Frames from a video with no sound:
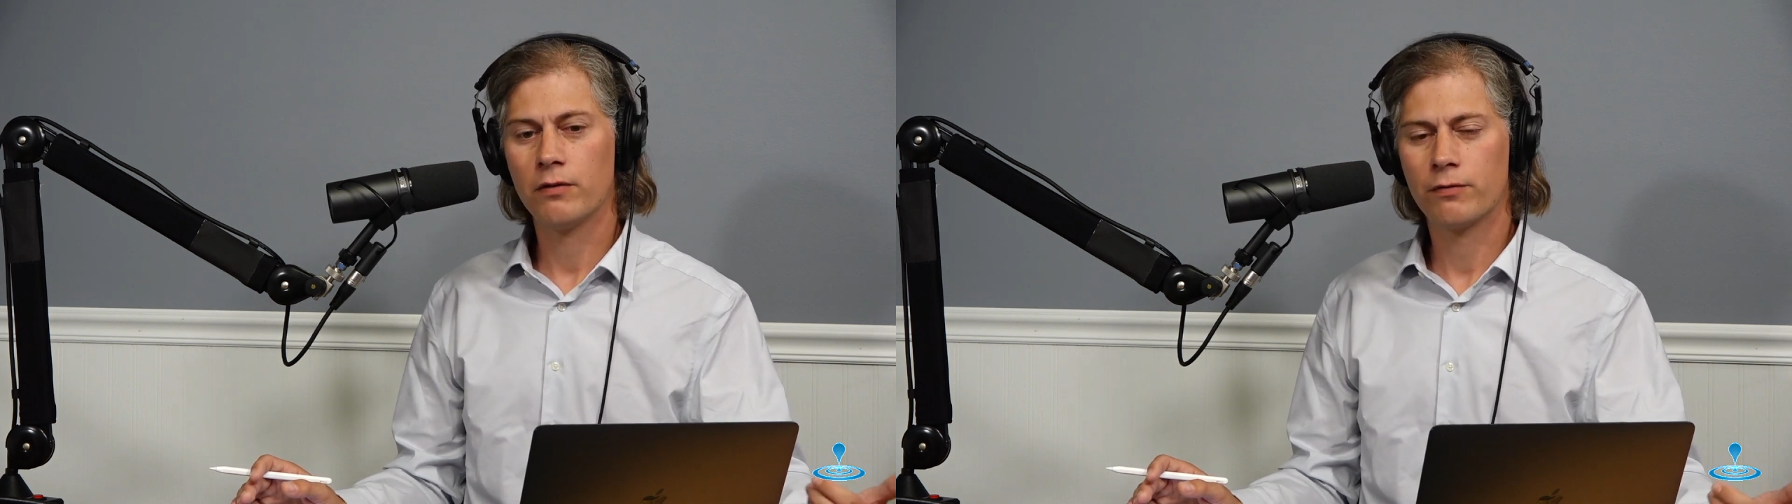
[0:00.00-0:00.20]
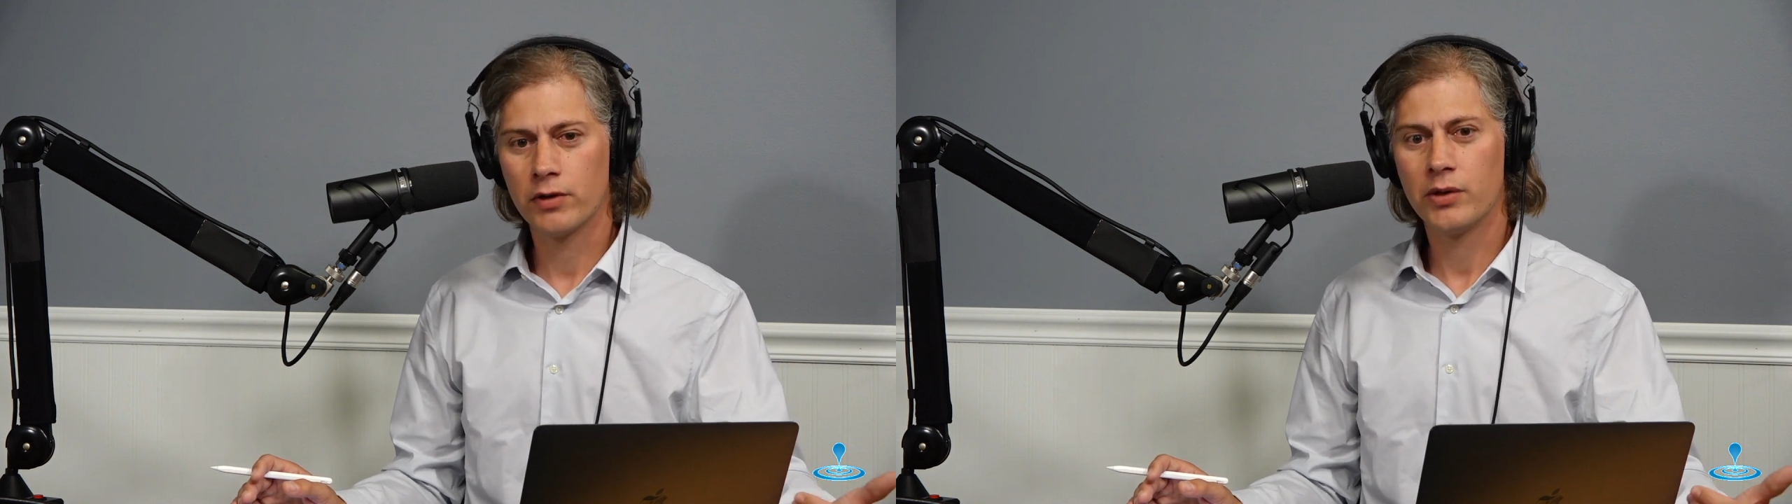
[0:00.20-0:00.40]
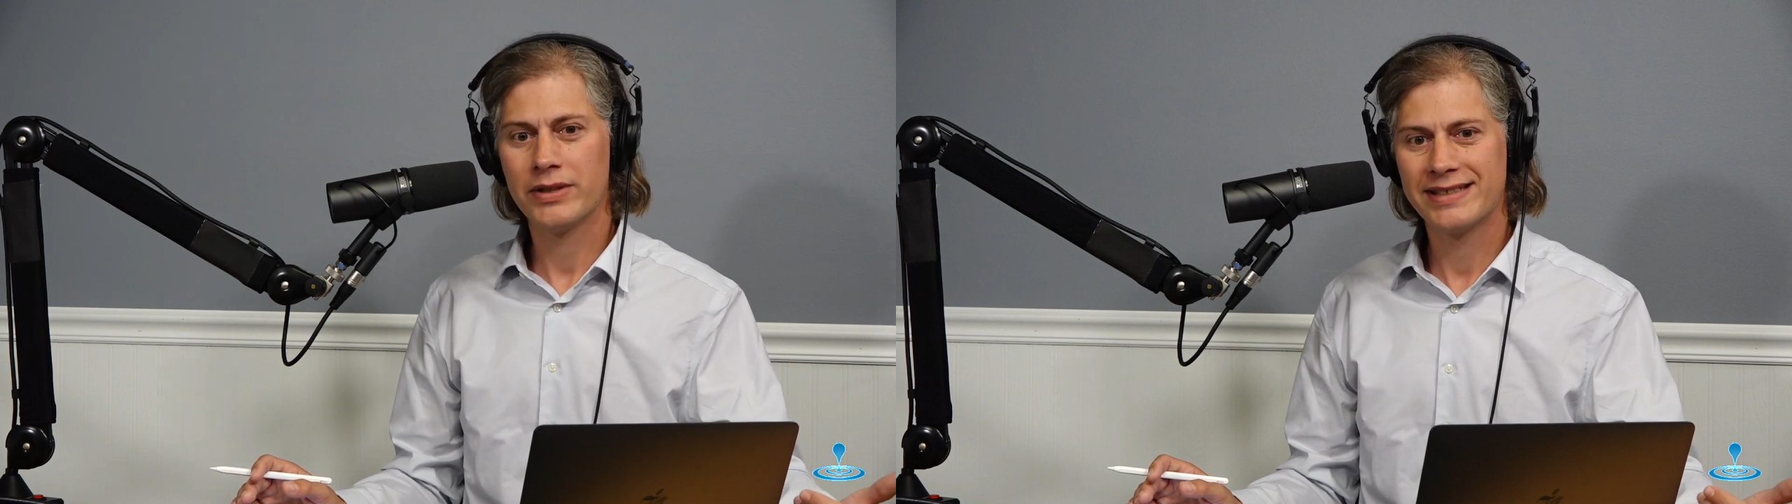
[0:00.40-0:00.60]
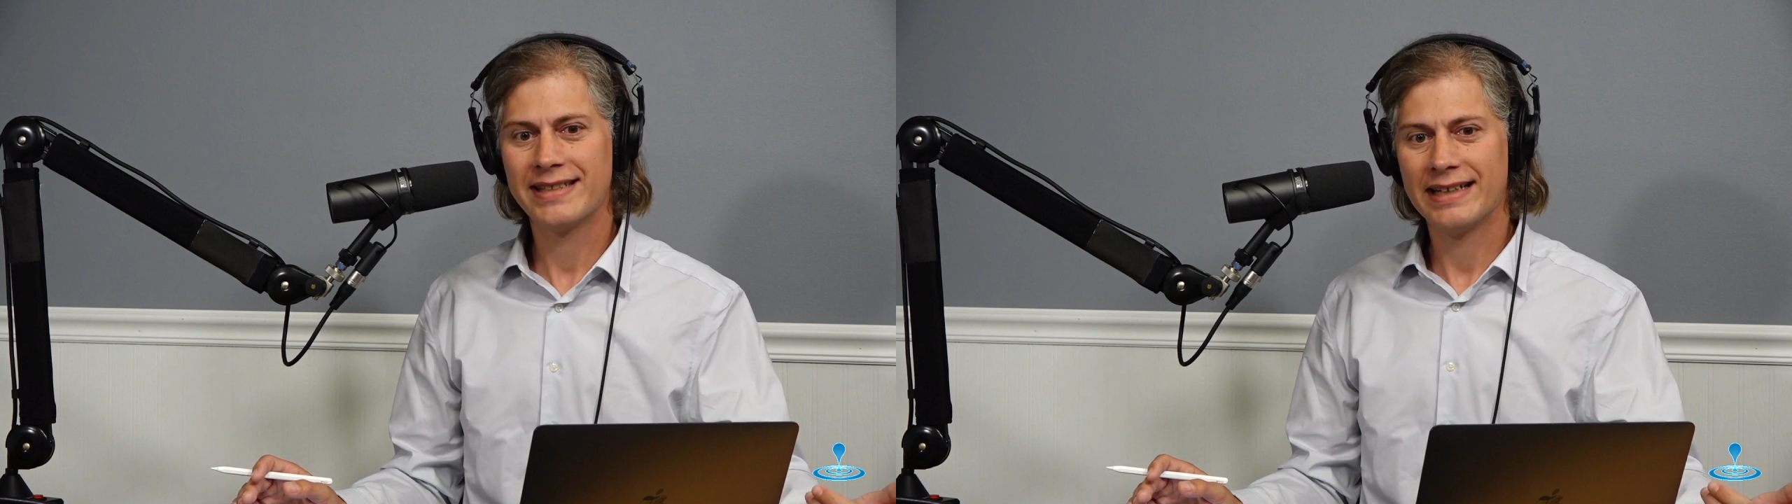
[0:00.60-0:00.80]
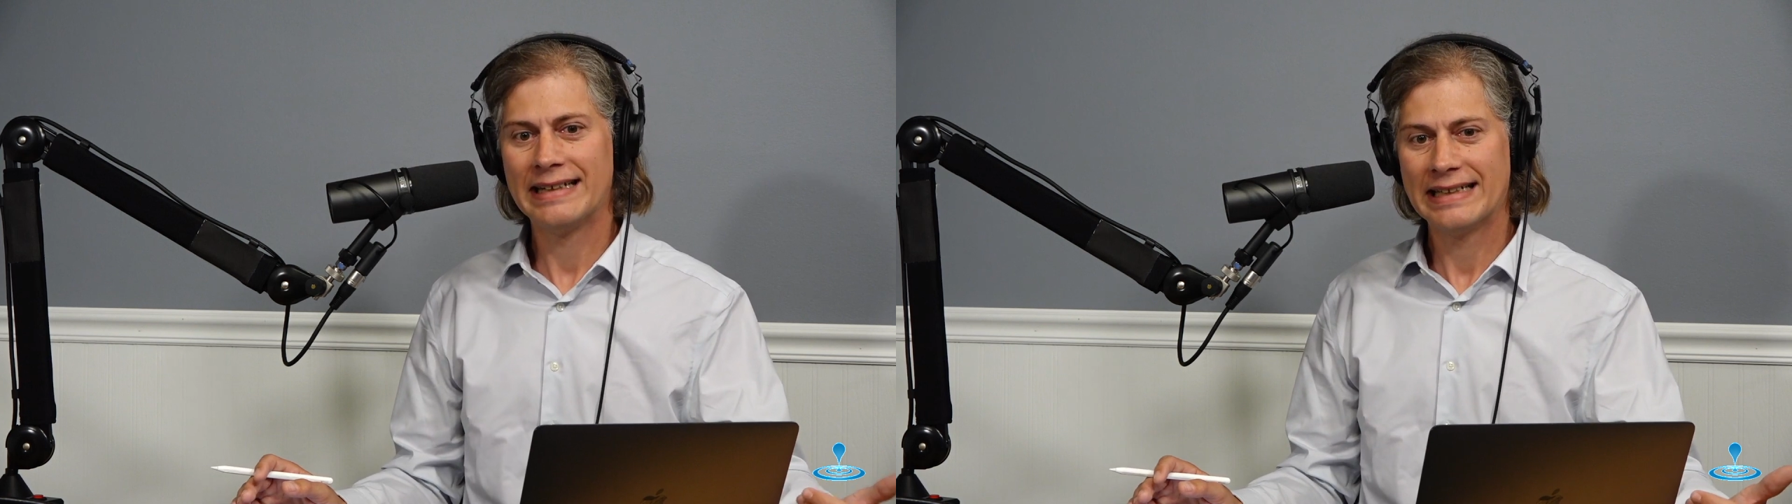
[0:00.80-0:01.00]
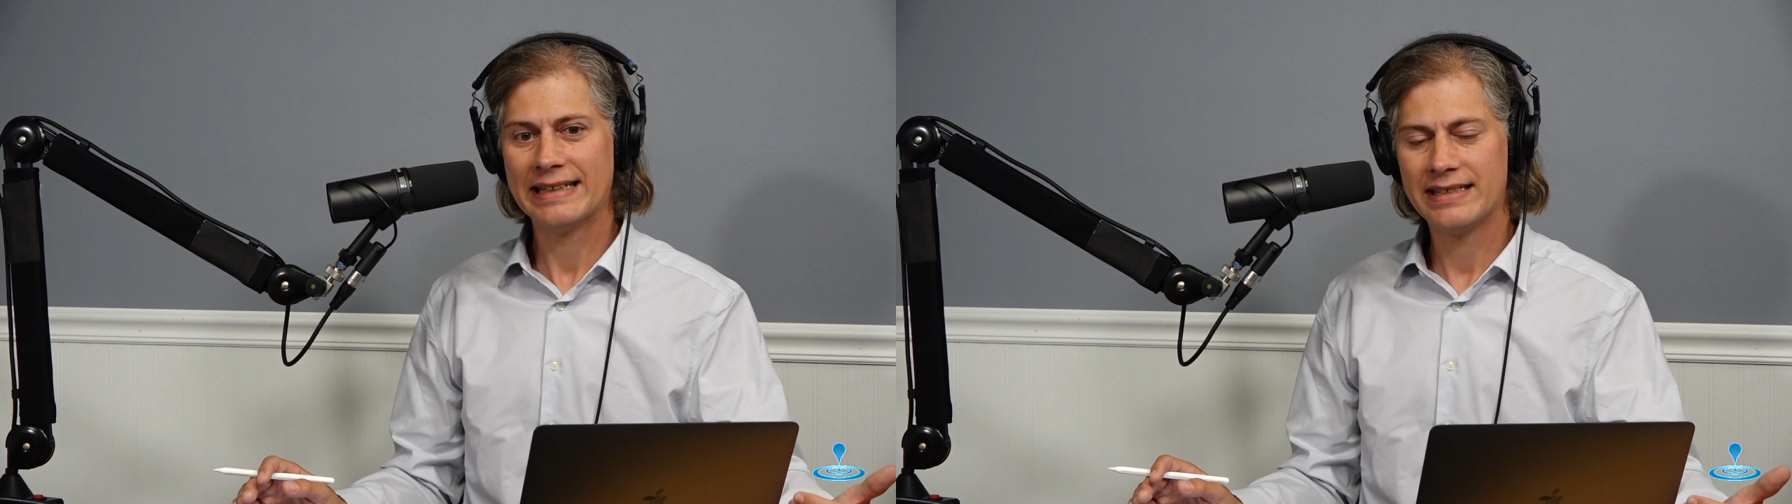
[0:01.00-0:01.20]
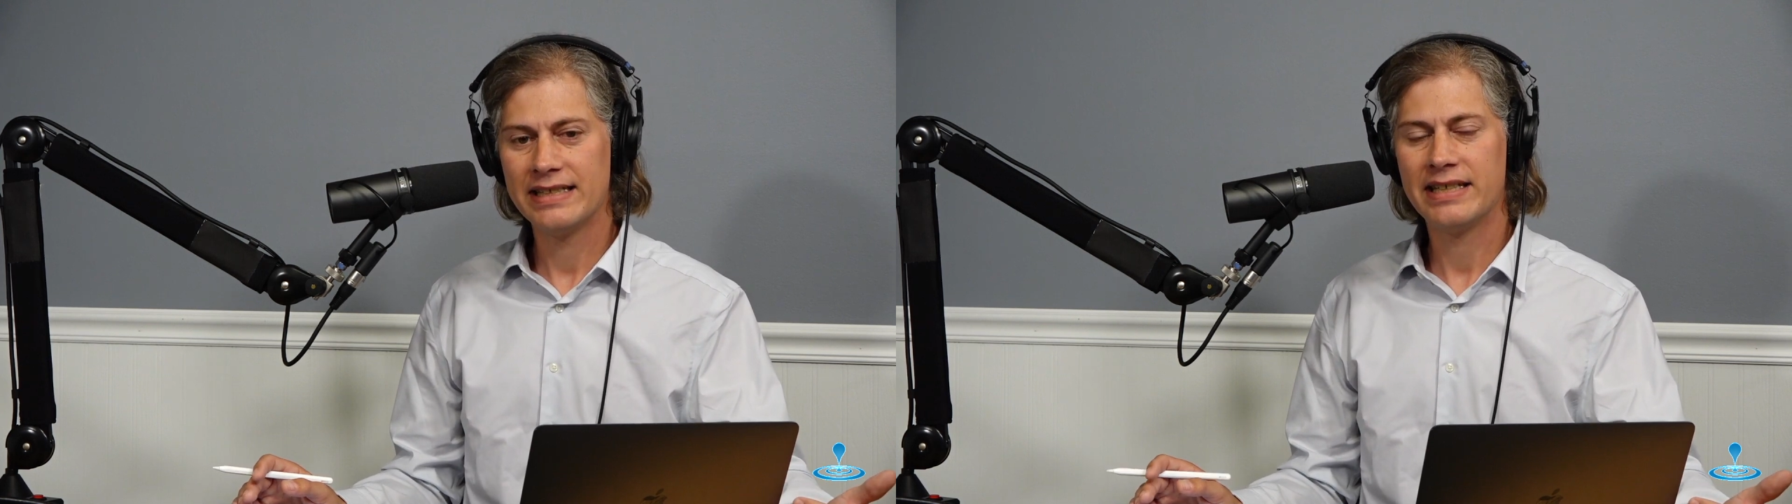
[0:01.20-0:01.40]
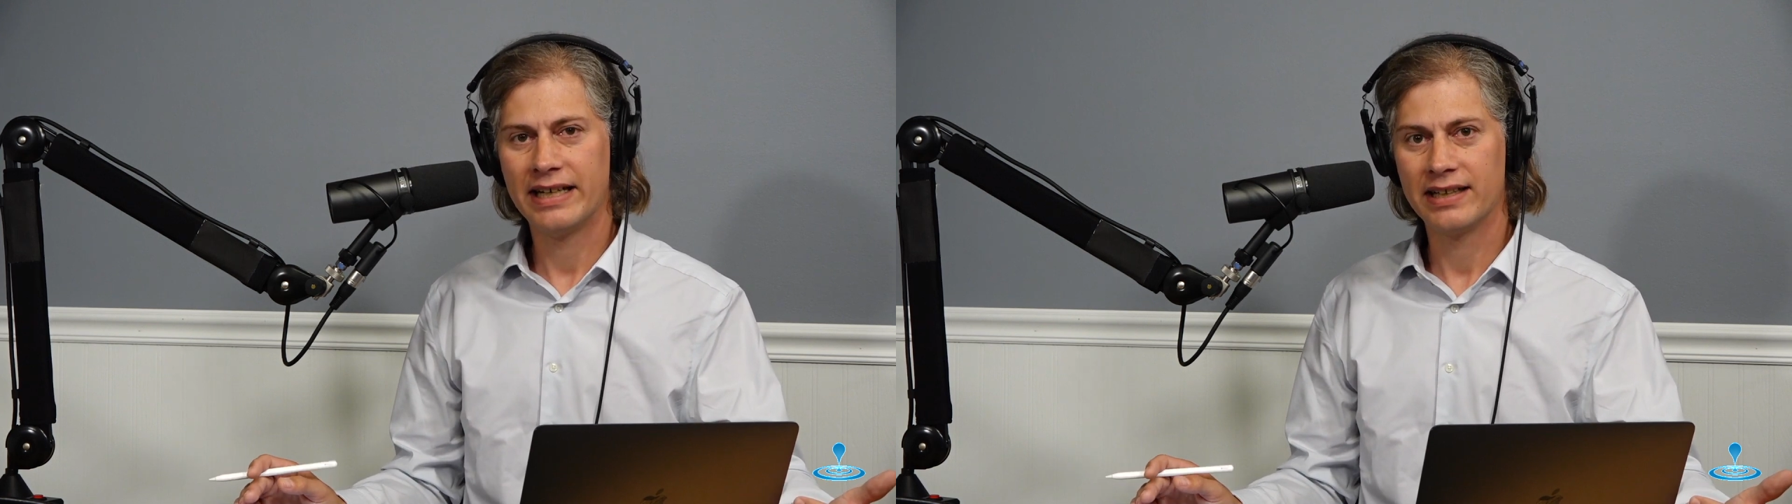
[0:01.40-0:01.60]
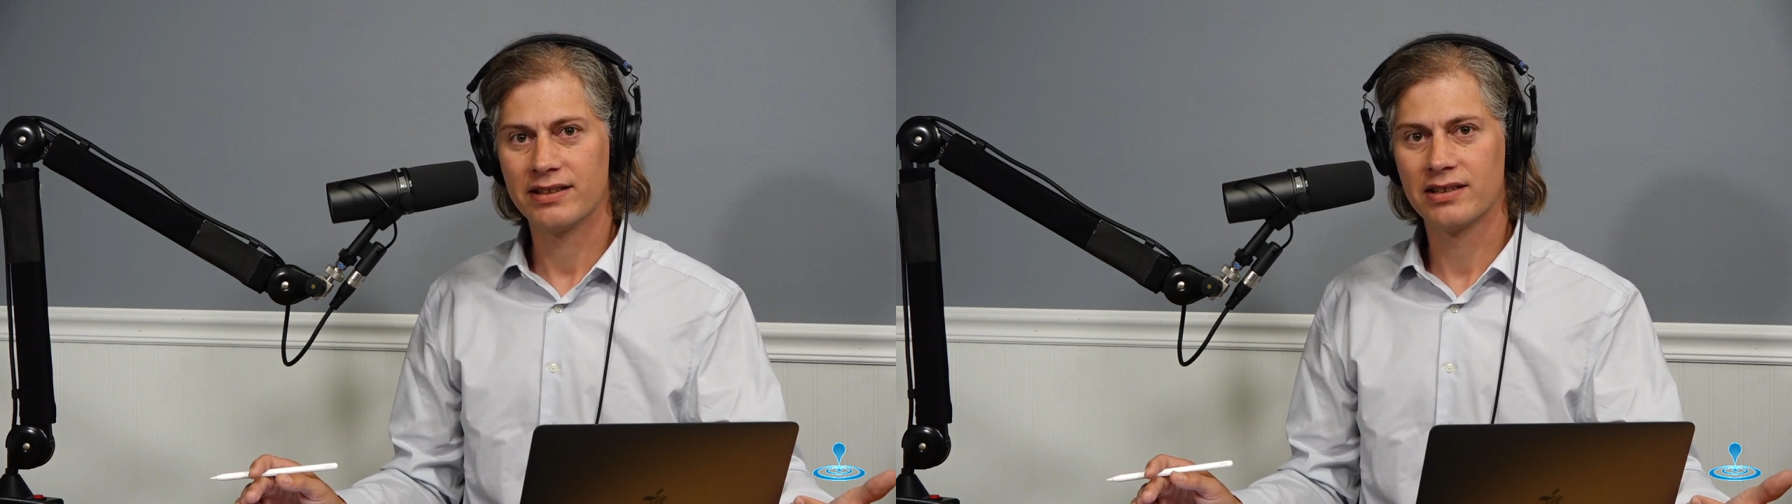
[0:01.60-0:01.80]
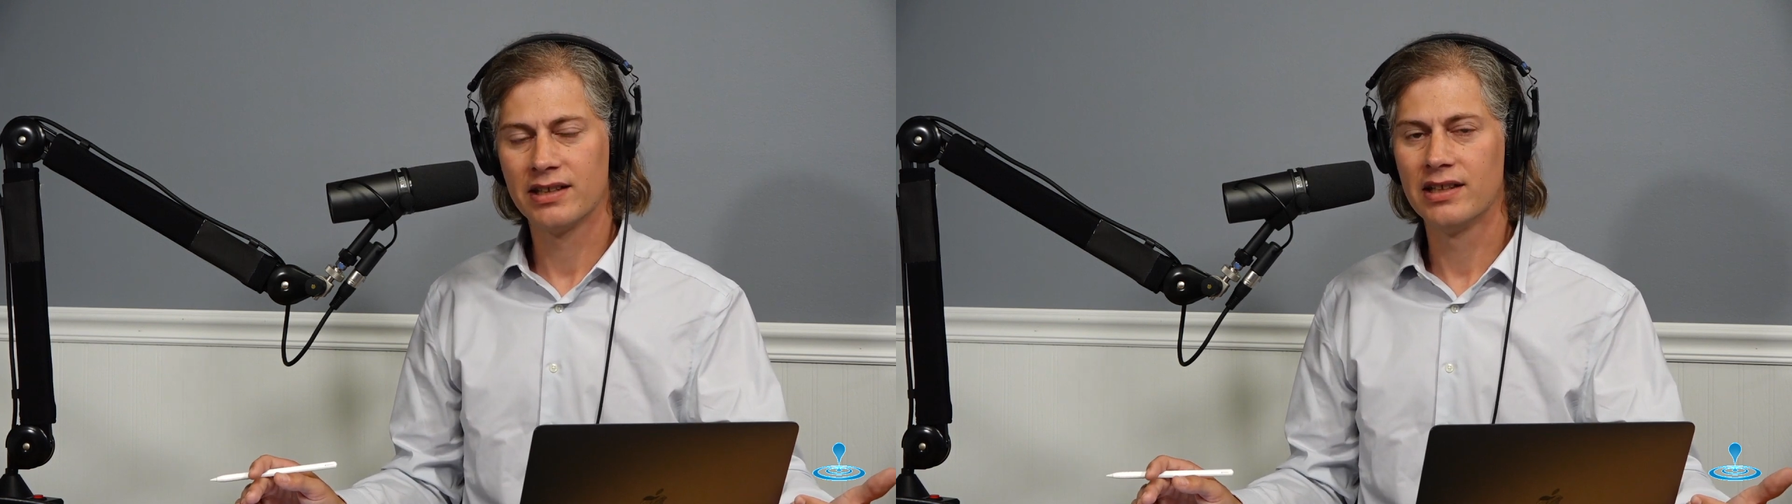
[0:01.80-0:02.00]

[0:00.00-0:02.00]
frequency ID tags.